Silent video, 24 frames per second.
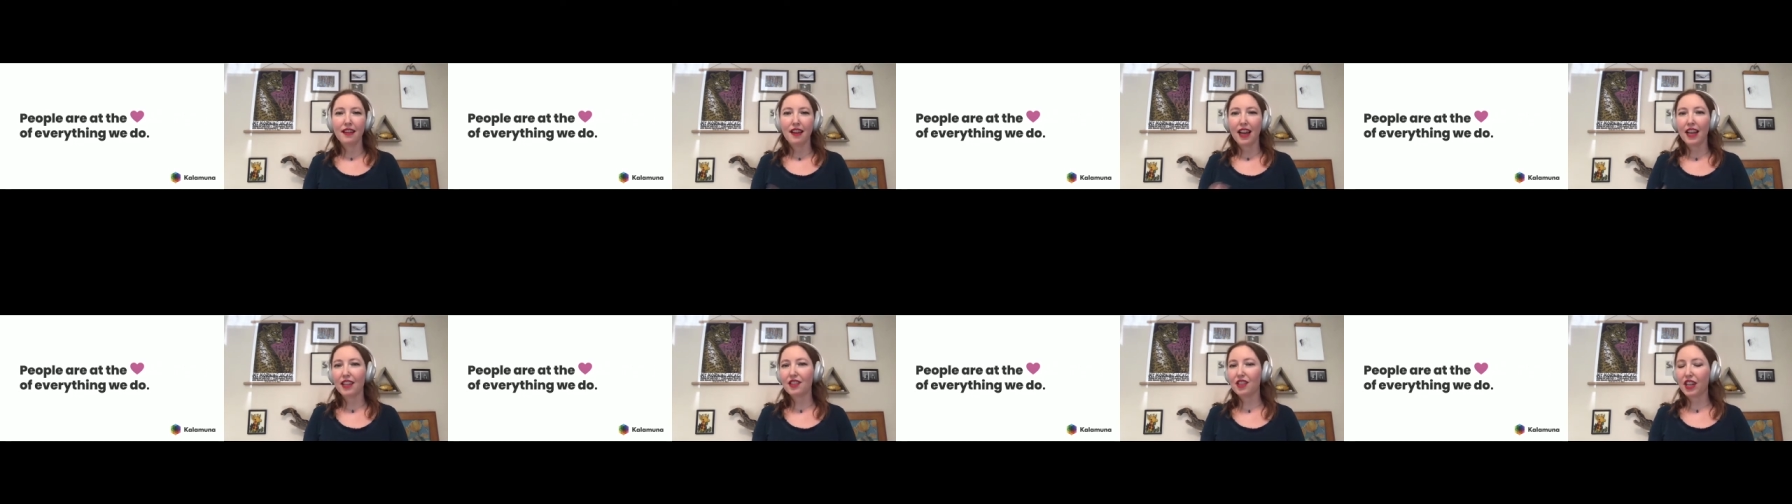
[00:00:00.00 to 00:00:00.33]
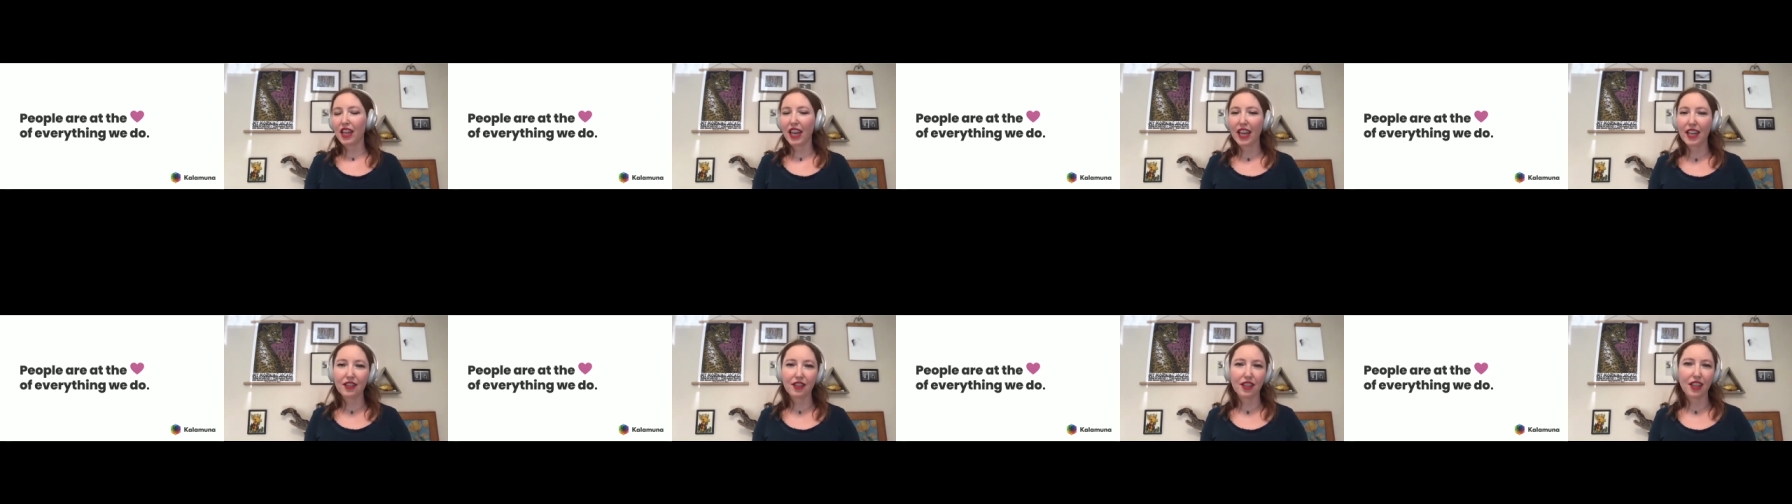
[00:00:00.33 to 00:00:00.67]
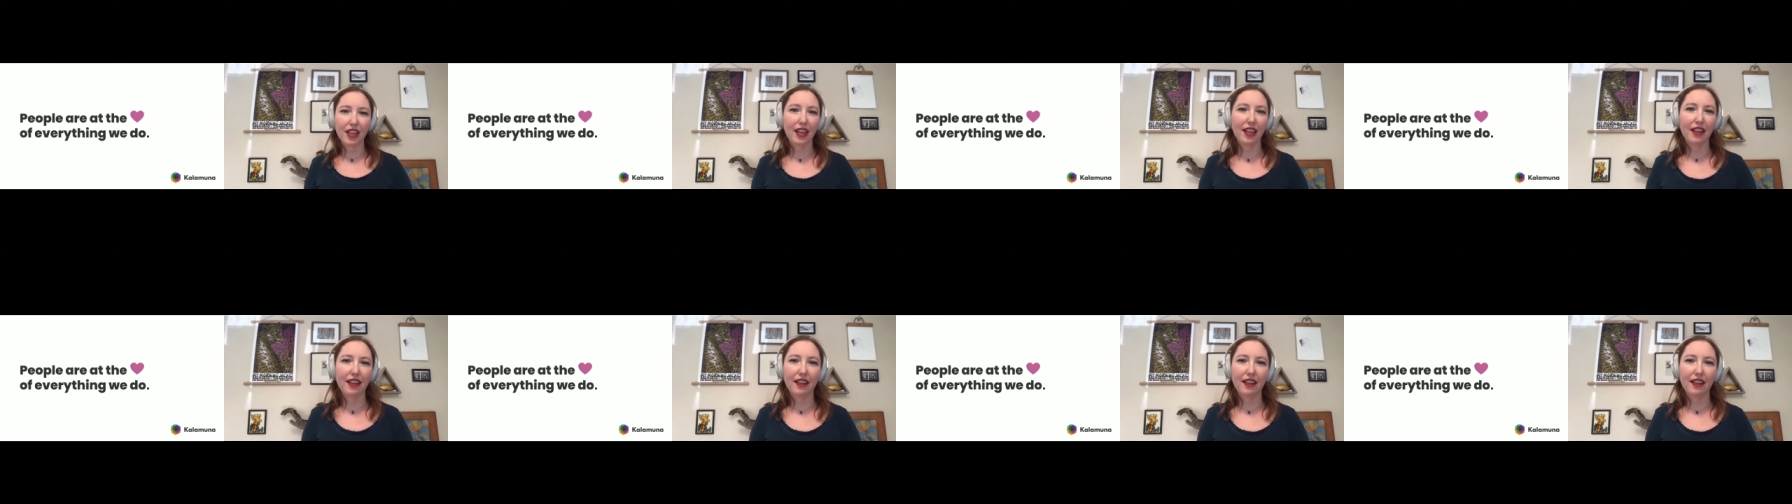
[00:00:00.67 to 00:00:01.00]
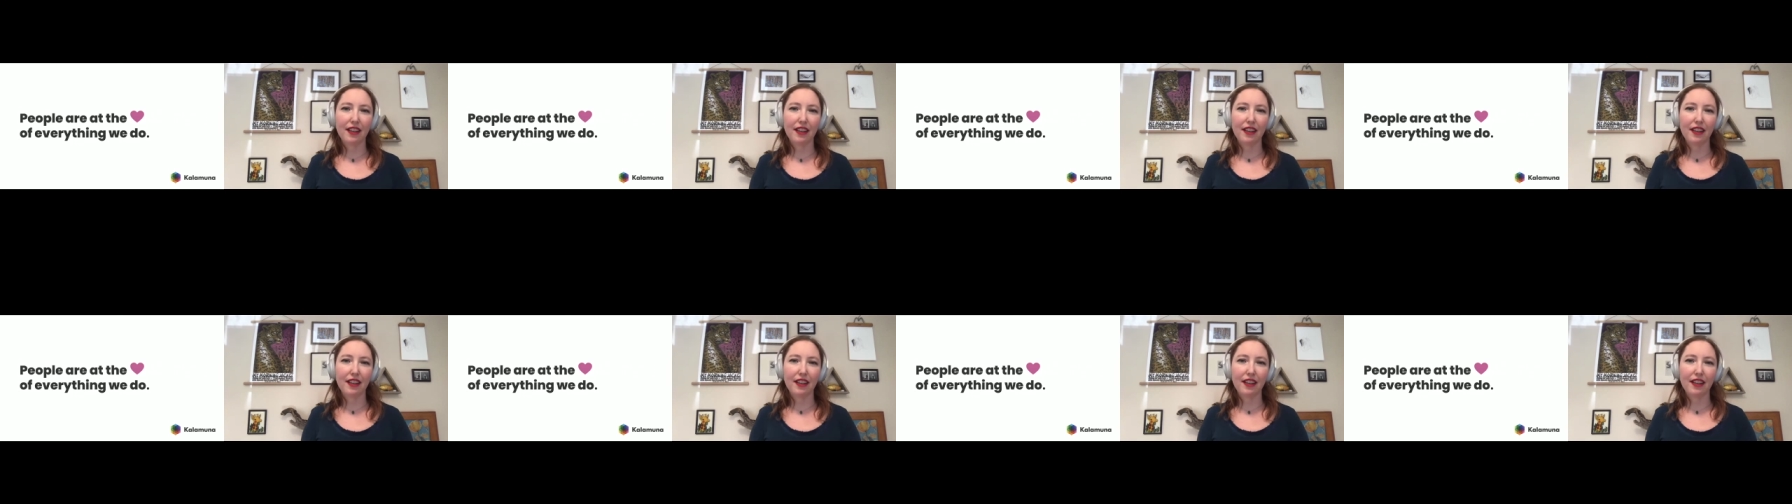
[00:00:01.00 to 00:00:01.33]
education,
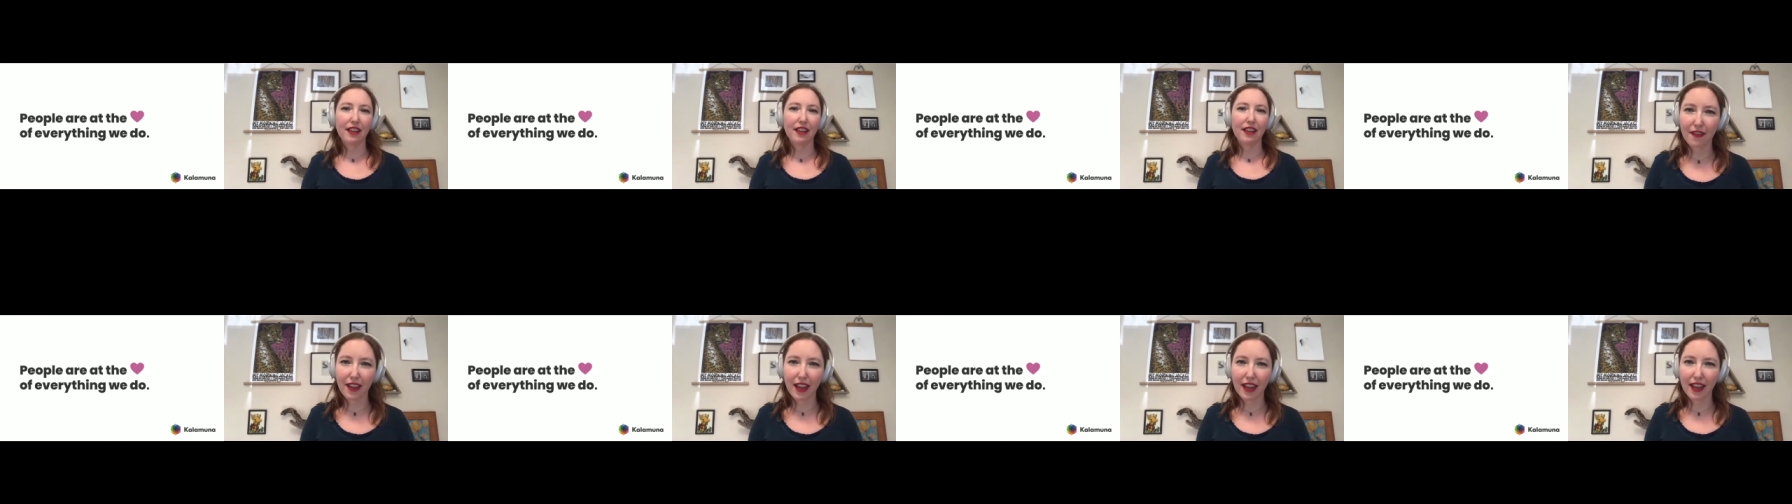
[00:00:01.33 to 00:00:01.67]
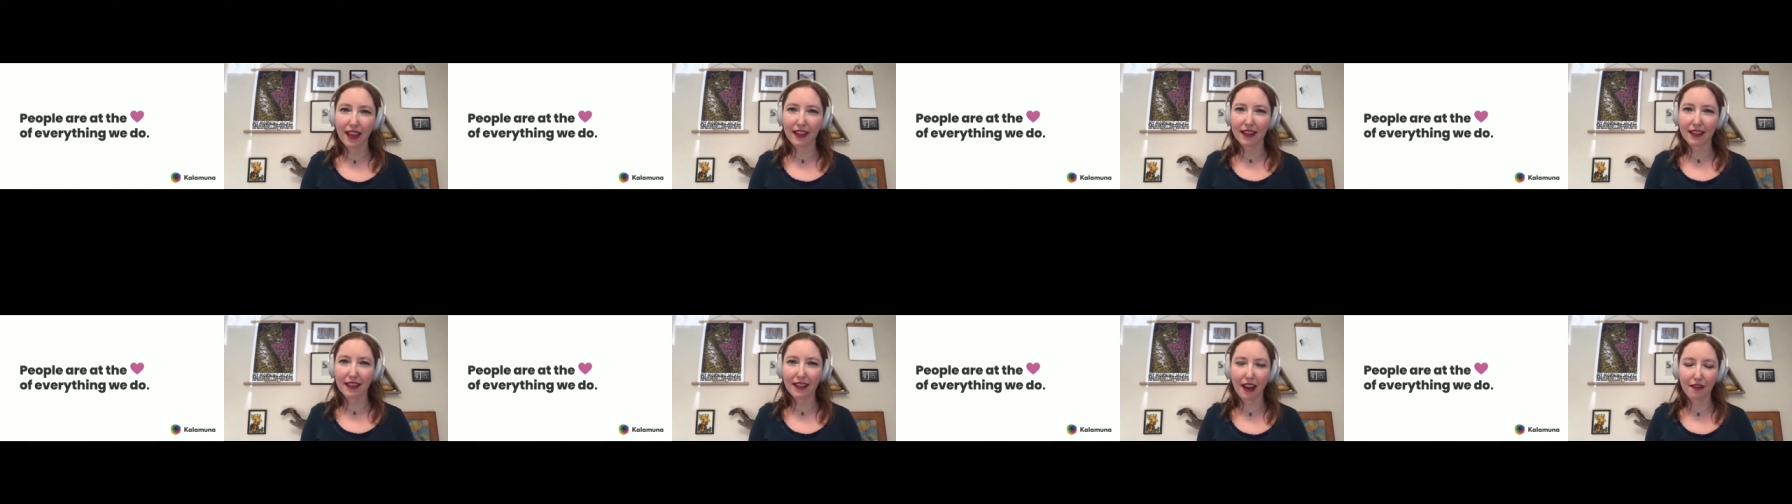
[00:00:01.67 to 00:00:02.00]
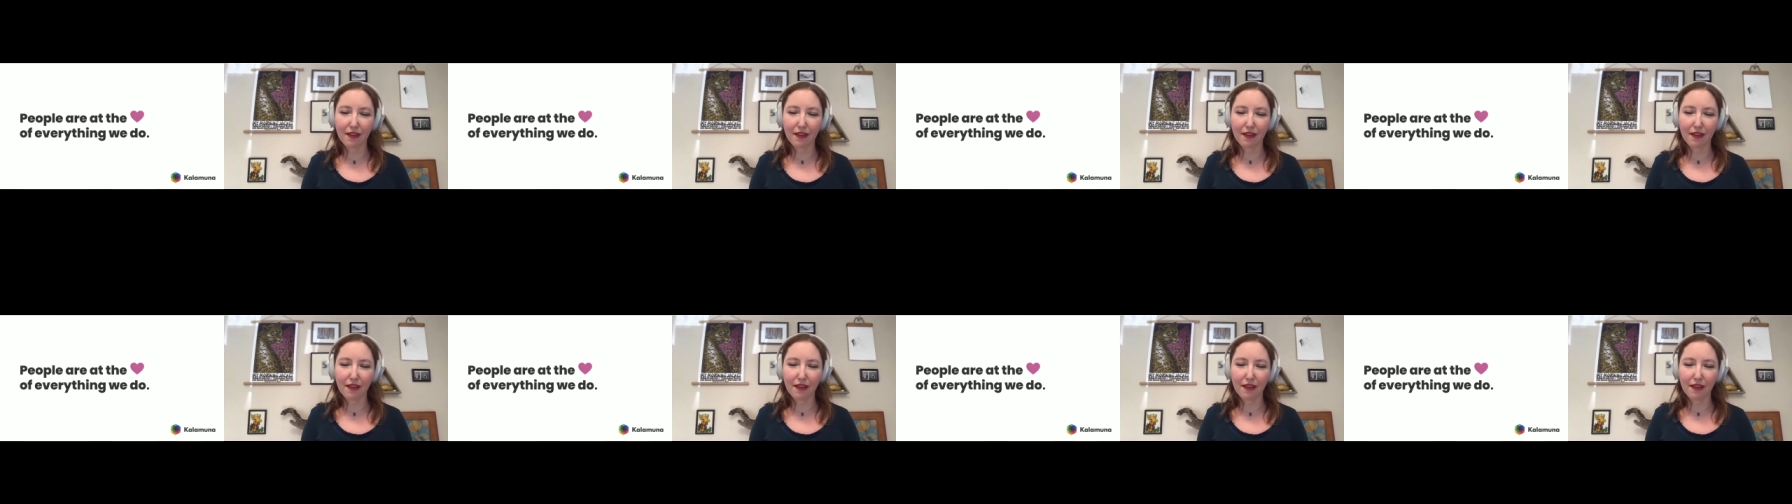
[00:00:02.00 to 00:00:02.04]
nonprofit,